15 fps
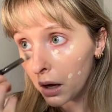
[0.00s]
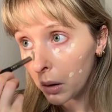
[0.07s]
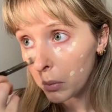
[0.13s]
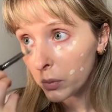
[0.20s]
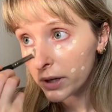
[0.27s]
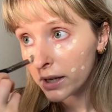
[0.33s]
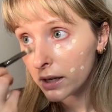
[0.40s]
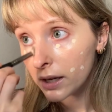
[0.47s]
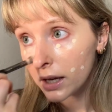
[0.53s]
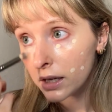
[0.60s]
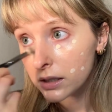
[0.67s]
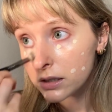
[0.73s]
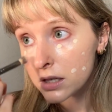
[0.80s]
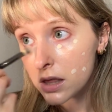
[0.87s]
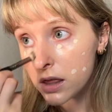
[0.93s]
We can get
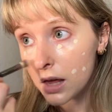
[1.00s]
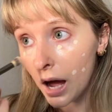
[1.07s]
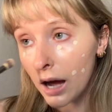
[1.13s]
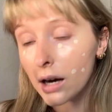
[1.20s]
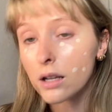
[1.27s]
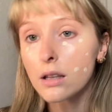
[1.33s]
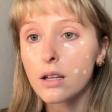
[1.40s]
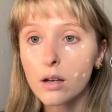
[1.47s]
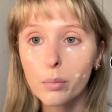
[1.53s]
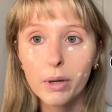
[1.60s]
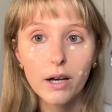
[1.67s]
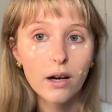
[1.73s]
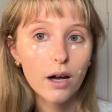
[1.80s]
into that a little bit.